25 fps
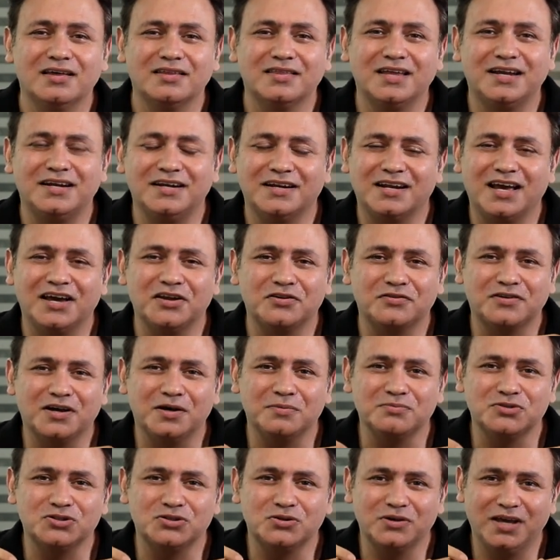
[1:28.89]
that it kind of
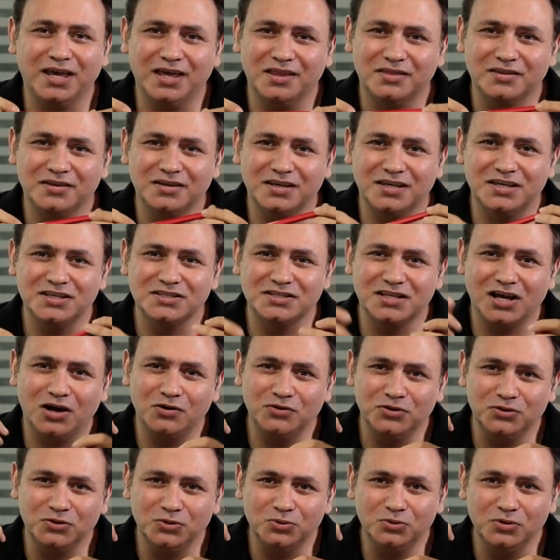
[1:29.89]
comes together is
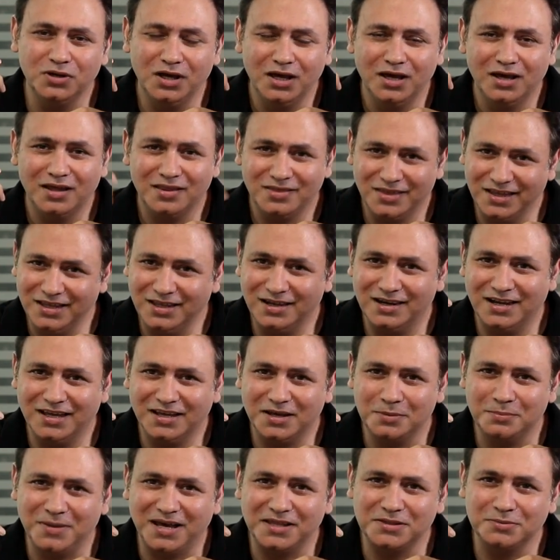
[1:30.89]
how you think
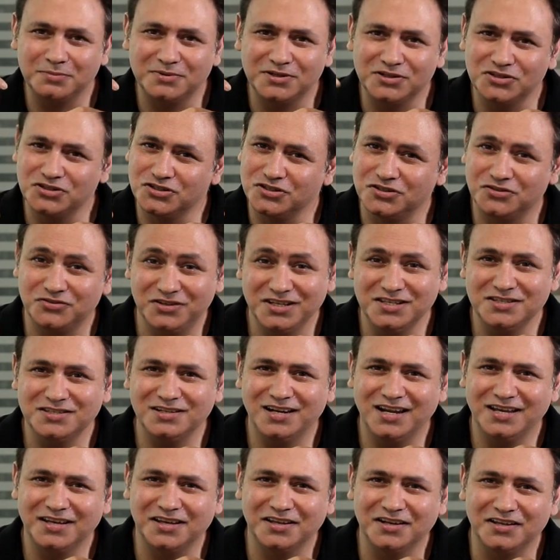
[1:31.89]
like a mathematician,
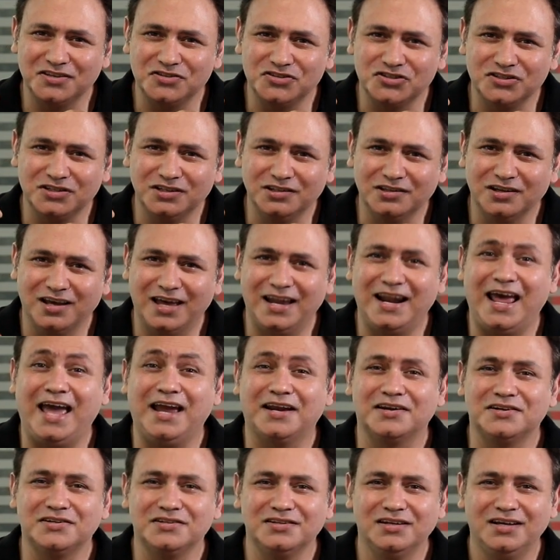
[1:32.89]
reason like an engineer, and
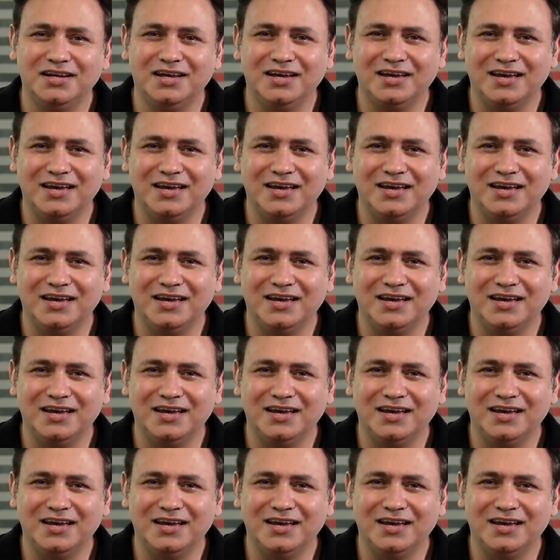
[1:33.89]
act